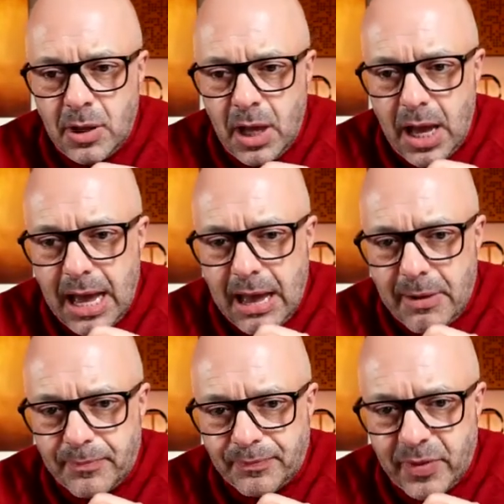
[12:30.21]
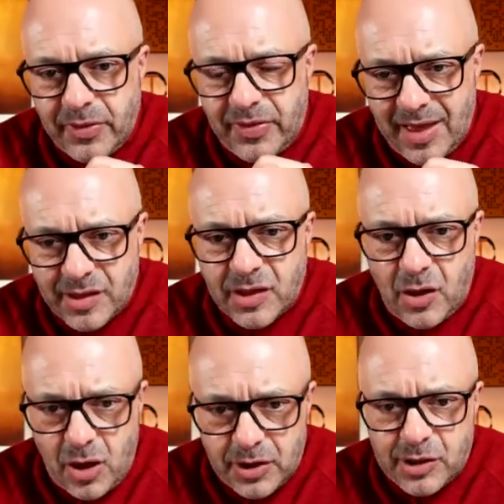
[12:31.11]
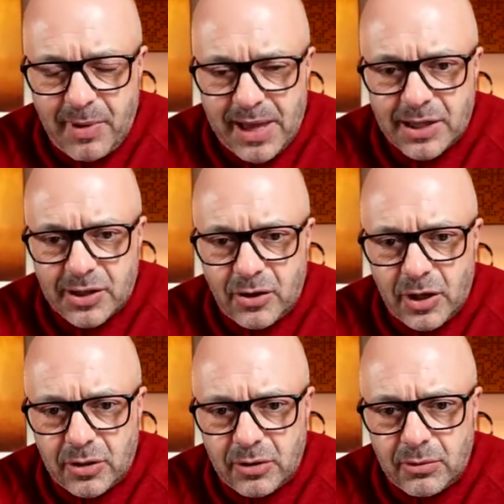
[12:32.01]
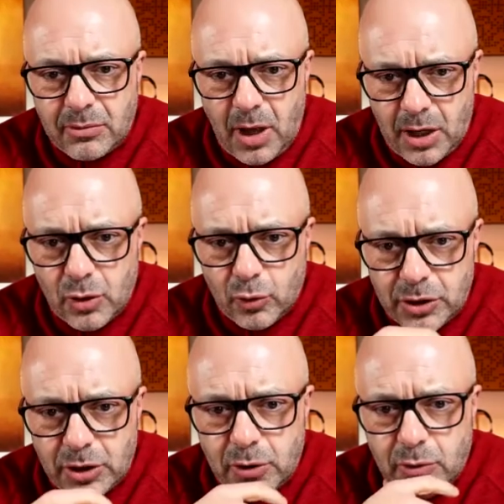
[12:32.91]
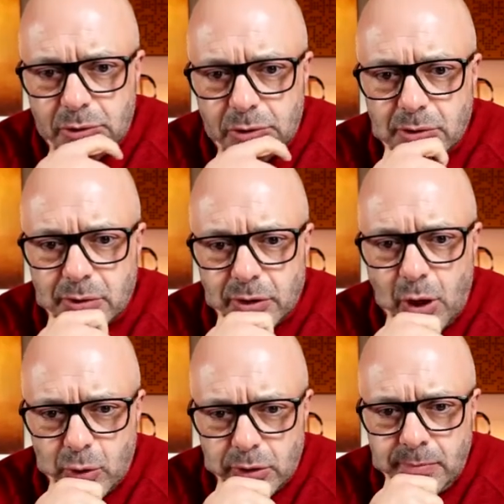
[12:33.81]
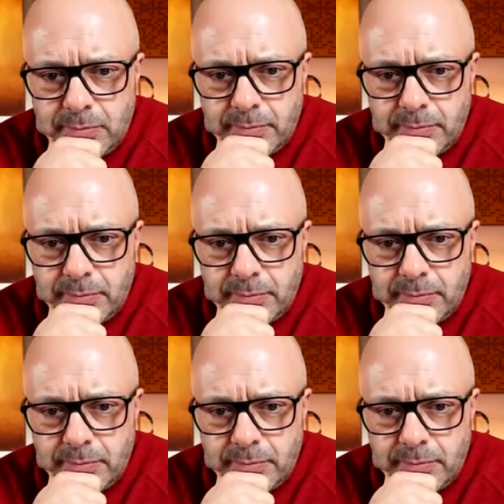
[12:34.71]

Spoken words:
that's the kind of space that I can look to use the Hogan